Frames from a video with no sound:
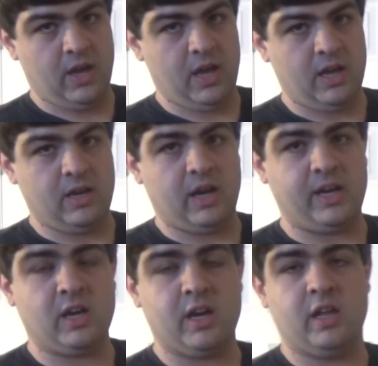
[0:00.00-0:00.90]
and
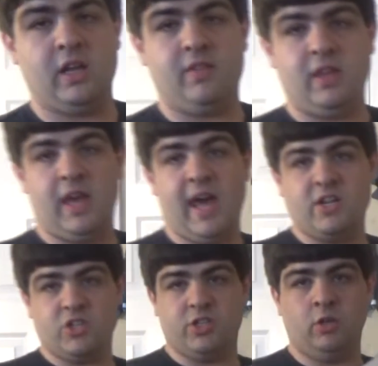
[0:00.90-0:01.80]
I got it in the Adage and